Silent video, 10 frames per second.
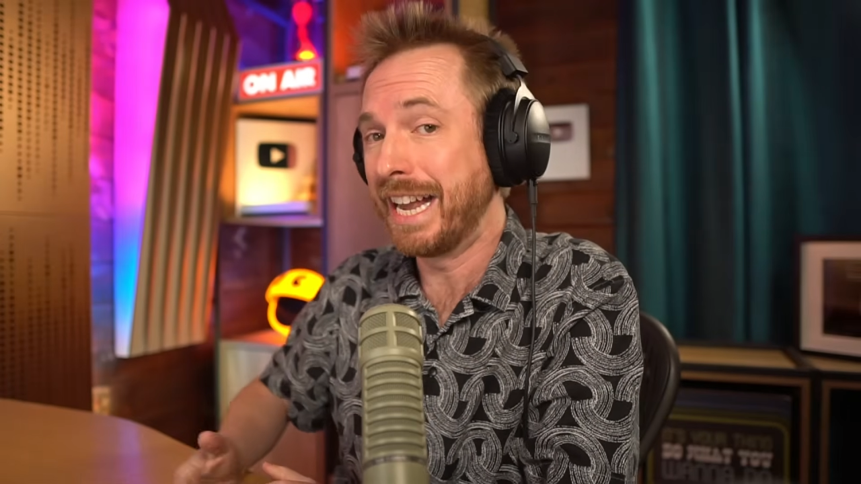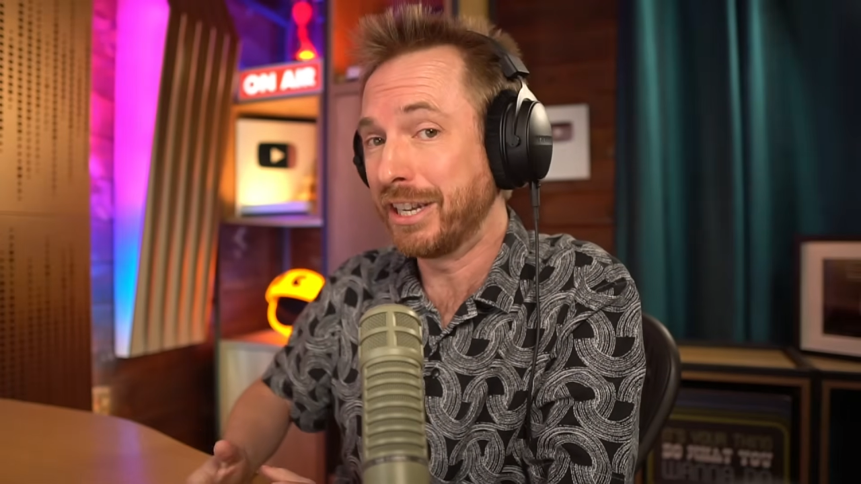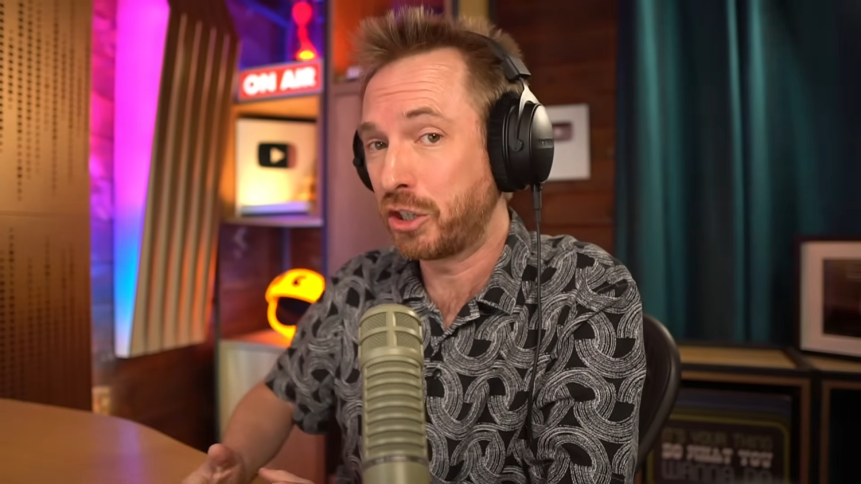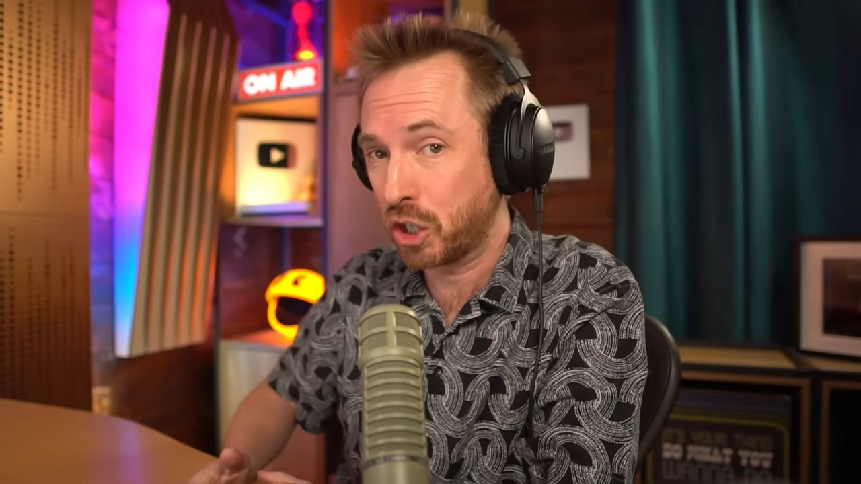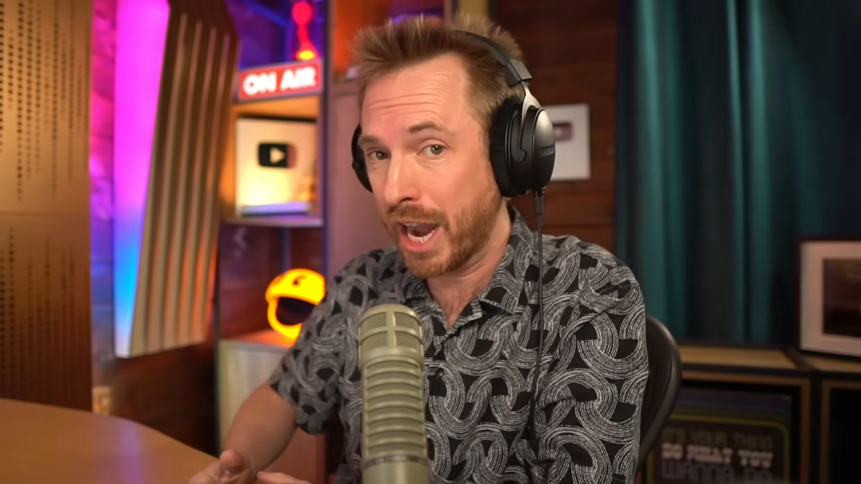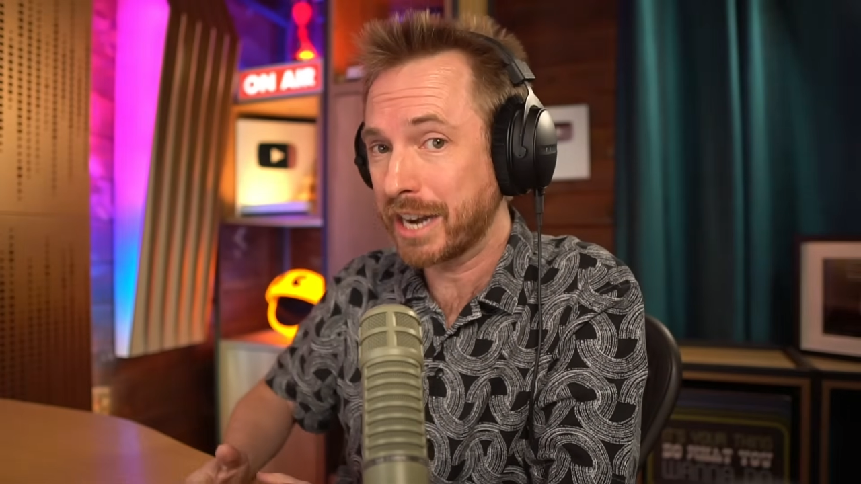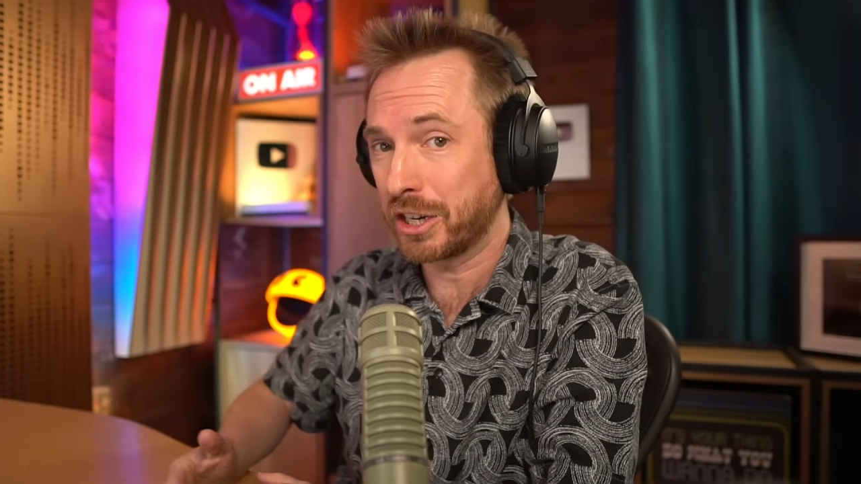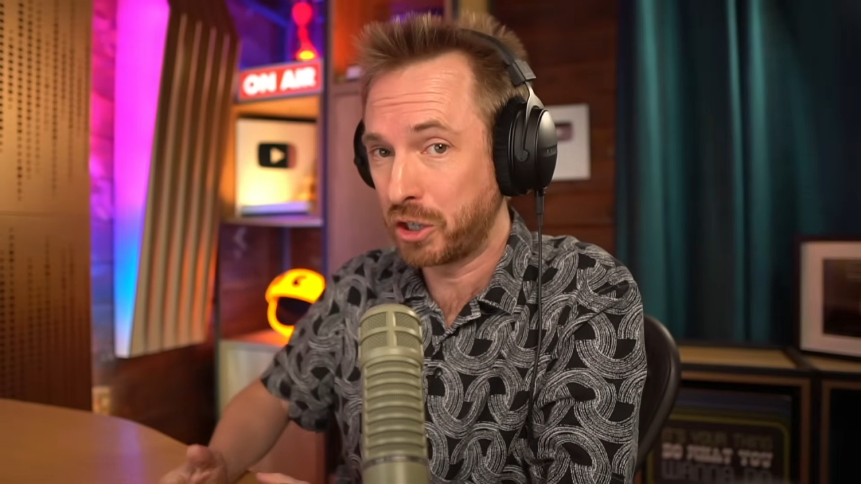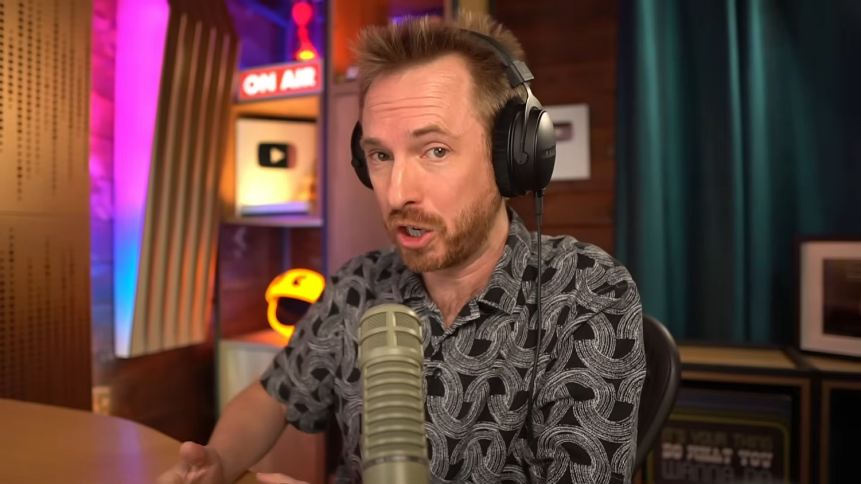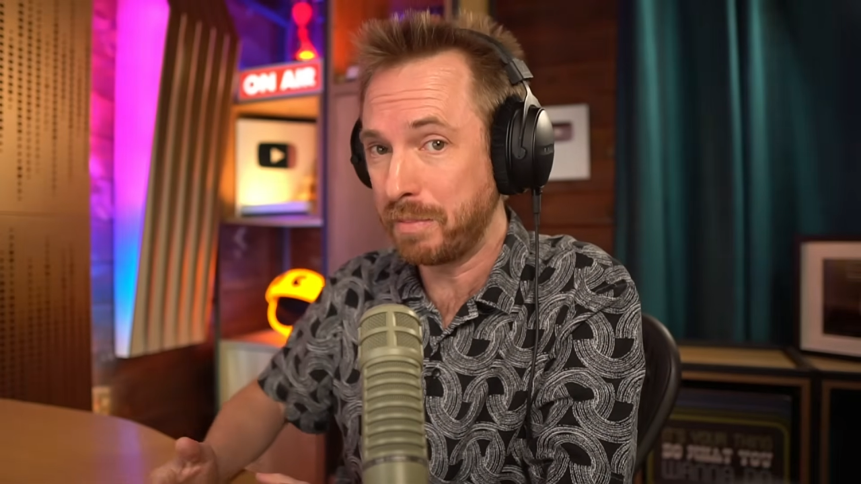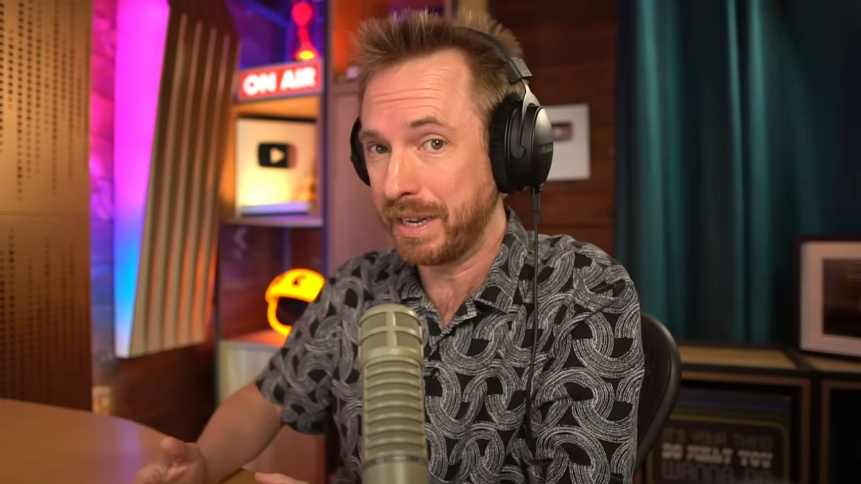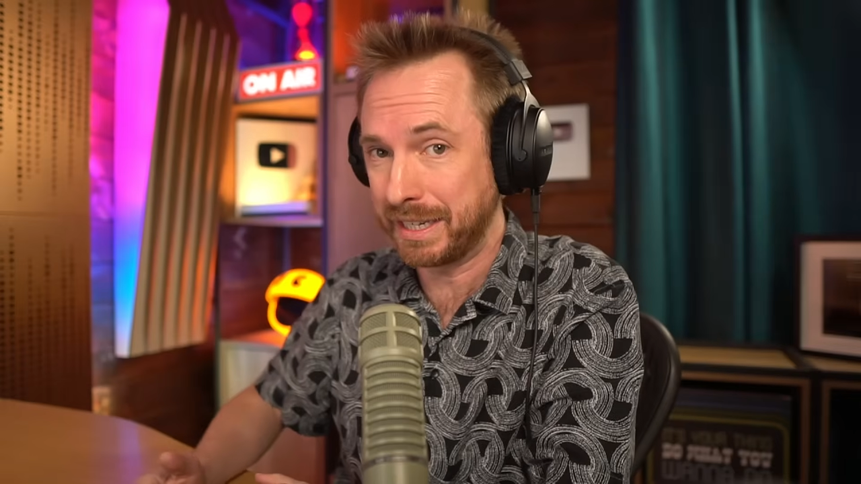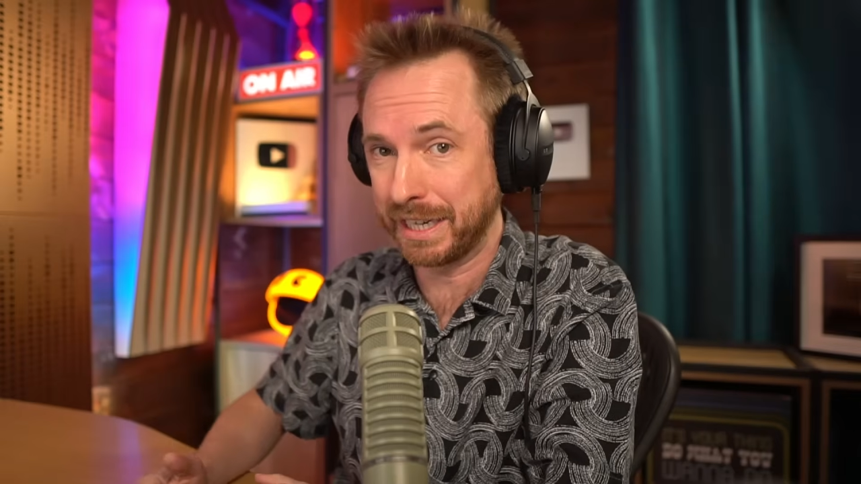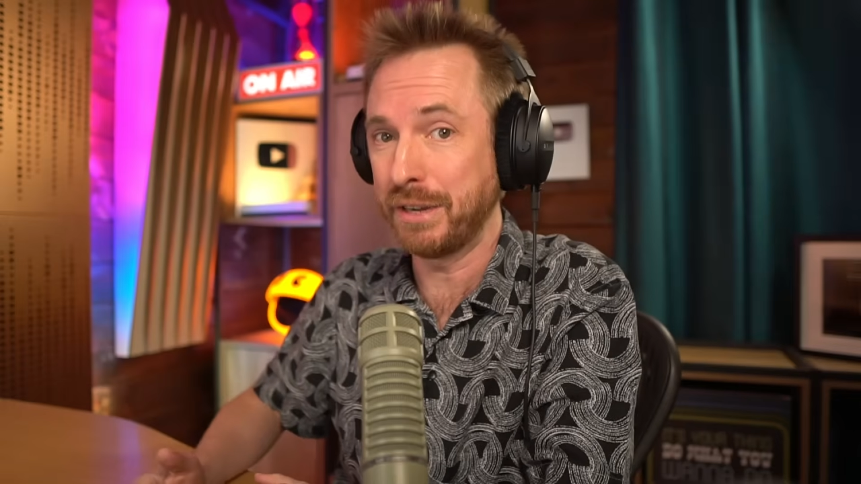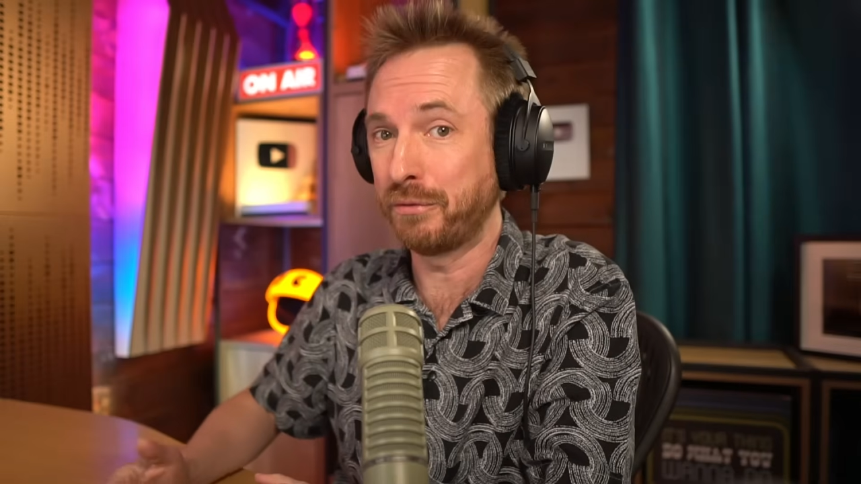is
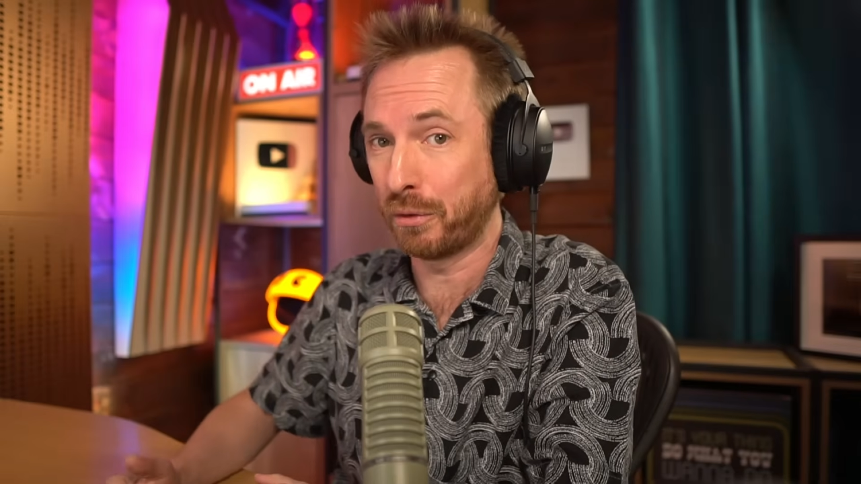ChatGPT